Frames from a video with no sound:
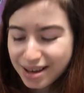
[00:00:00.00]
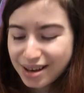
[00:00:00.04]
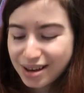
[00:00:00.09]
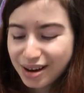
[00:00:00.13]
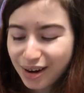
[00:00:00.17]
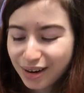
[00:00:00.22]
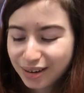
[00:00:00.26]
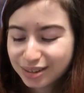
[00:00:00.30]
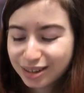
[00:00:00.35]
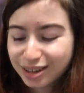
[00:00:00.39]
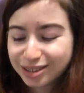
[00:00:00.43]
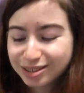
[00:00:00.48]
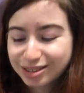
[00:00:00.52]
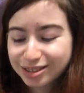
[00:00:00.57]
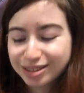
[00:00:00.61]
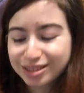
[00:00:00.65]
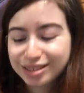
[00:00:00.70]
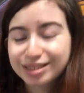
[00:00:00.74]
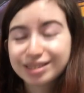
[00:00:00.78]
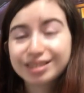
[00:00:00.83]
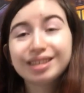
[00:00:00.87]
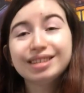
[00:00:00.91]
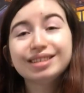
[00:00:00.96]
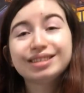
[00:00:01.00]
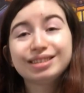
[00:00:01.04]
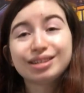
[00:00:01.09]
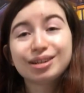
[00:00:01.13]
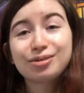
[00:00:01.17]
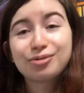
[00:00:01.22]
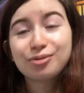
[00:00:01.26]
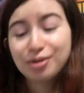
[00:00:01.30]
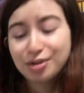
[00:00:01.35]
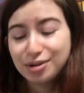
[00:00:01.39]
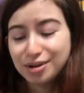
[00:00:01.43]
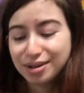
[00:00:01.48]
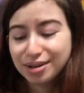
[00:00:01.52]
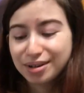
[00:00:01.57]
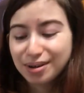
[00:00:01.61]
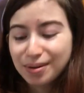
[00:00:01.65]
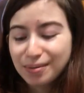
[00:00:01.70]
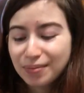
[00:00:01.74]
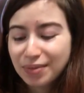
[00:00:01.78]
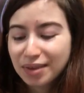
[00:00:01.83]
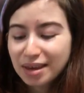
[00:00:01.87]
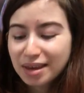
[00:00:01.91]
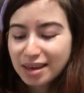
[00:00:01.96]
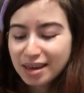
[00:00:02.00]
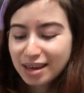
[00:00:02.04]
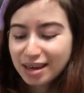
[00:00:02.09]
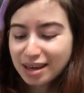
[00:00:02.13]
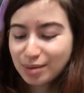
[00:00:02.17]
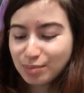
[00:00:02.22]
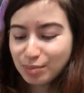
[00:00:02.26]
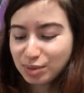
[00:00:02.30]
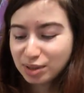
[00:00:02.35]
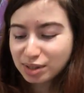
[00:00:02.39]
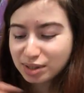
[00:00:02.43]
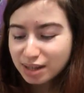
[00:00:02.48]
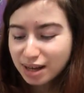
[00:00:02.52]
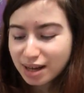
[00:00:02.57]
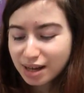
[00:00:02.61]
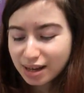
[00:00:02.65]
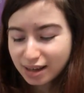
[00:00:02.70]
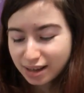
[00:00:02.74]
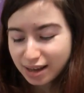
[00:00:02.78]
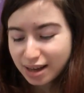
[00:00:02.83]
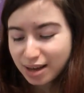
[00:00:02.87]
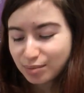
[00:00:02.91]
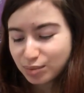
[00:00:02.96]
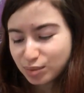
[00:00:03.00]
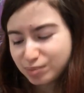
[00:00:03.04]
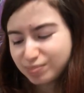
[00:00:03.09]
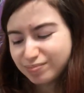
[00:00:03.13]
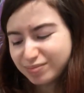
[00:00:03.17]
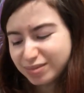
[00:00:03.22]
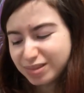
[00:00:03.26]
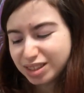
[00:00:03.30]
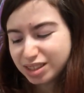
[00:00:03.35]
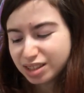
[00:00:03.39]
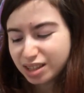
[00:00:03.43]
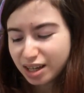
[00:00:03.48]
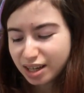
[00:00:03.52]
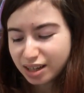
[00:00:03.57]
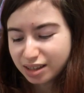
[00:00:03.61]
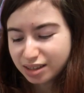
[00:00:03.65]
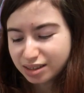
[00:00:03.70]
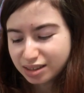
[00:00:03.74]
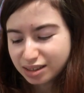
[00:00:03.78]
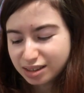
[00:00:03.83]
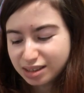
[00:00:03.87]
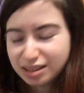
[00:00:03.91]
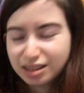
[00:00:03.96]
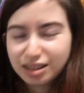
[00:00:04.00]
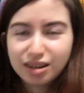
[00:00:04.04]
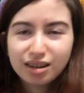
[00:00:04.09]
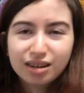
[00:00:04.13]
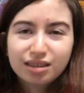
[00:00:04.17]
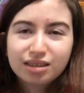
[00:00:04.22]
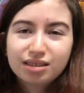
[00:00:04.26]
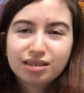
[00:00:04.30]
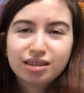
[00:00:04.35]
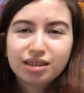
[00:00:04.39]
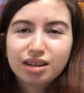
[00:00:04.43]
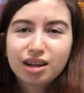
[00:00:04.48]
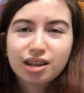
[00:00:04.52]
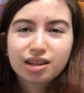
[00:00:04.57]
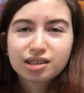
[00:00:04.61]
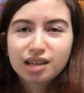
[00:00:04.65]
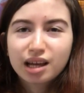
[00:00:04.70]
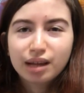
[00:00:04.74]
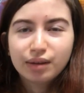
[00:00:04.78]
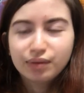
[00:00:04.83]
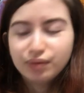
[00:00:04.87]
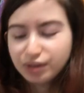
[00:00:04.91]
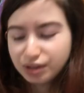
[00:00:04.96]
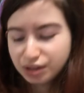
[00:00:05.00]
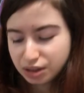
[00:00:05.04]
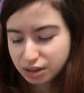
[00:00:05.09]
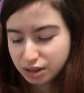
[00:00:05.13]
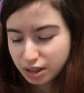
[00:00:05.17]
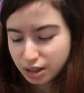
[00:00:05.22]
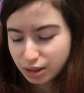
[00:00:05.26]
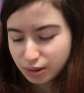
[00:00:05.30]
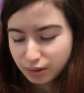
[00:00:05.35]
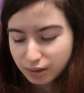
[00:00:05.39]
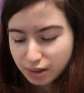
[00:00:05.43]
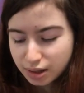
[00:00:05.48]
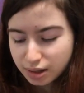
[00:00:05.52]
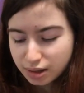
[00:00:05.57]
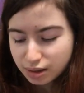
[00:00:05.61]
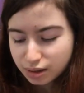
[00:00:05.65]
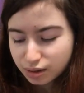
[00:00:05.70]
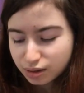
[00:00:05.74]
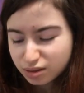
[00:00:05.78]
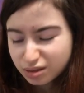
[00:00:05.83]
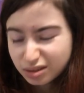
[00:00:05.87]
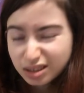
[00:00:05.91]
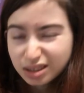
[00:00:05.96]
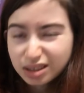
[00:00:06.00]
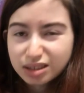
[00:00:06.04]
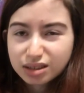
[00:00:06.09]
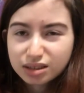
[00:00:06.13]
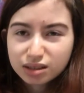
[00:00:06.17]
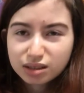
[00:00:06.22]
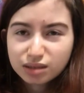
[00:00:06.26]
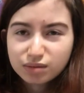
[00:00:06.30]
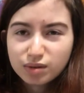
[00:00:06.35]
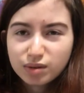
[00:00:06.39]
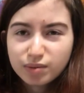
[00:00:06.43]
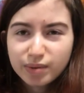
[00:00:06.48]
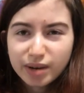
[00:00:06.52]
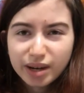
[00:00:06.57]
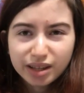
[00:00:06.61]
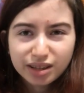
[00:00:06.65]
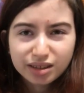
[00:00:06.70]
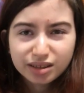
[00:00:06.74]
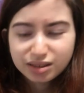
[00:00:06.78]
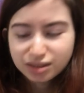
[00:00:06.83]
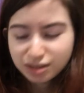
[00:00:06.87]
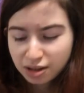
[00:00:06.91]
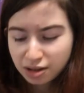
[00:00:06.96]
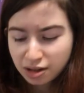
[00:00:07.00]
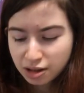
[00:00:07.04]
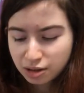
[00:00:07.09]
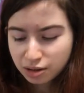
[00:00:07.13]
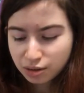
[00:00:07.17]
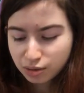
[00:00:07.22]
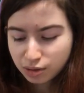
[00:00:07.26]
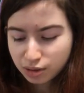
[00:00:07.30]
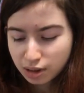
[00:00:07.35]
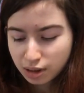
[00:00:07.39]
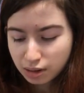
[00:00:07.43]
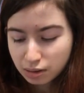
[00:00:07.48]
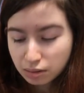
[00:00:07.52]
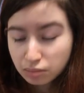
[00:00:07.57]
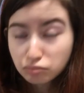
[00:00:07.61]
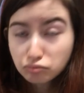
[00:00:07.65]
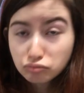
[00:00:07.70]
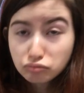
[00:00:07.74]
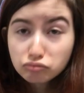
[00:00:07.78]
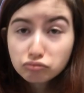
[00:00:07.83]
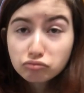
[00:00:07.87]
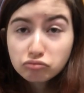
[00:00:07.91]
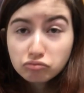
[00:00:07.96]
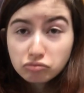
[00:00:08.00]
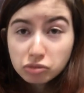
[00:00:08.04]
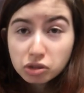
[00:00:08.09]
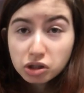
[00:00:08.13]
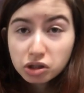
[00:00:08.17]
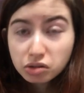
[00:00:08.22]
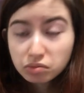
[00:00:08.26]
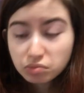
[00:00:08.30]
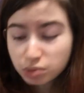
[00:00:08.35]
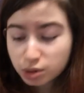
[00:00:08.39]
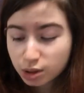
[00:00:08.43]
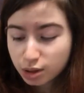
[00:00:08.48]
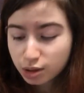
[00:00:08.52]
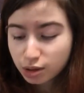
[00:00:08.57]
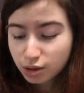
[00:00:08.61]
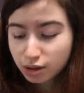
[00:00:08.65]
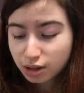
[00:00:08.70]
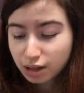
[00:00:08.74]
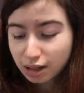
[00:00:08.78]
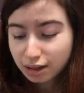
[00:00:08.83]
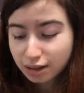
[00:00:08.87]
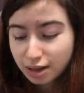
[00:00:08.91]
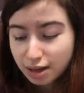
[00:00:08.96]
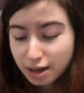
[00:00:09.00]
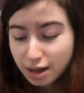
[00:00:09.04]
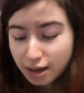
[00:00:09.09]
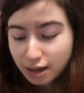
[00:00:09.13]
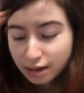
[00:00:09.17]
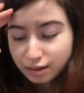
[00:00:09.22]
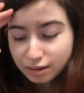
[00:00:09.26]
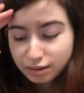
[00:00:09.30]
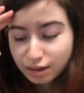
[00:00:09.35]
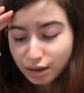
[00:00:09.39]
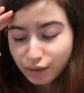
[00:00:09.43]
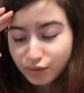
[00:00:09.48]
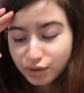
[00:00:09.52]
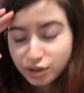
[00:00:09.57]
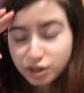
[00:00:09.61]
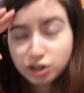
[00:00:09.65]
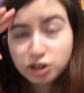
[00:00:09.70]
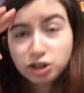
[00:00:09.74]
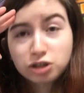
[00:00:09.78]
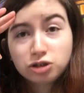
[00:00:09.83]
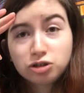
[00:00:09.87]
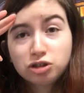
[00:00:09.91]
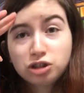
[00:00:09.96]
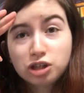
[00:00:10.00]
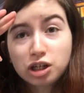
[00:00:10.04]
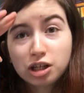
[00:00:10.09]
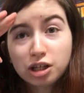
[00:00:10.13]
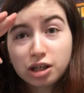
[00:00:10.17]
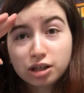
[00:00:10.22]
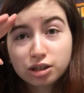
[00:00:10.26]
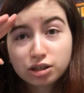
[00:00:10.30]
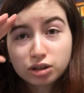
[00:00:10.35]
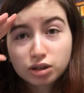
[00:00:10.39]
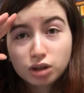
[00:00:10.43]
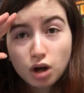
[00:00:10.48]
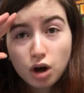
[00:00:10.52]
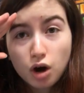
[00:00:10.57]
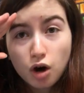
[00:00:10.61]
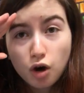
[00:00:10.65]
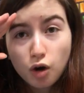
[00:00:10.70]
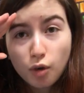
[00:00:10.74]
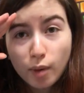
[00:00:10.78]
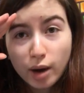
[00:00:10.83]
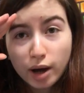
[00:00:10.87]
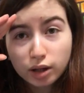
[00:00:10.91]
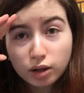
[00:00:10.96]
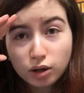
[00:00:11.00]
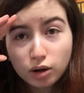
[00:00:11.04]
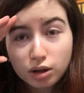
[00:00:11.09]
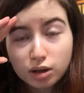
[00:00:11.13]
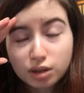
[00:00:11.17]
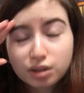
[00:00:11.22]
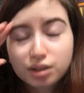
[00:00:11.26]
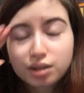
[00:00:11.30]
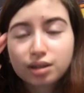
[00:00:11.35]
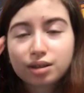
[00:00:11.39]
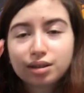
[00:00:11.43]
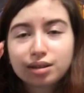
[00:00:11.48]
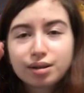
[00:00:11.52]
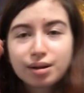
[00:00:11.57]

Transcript: How an artist sees their work. Mistake, yeah, mistake. No, not as I envisioned, no. Could be better, not that good then. Pretty good then. Da Vinci's genius, oh my lord.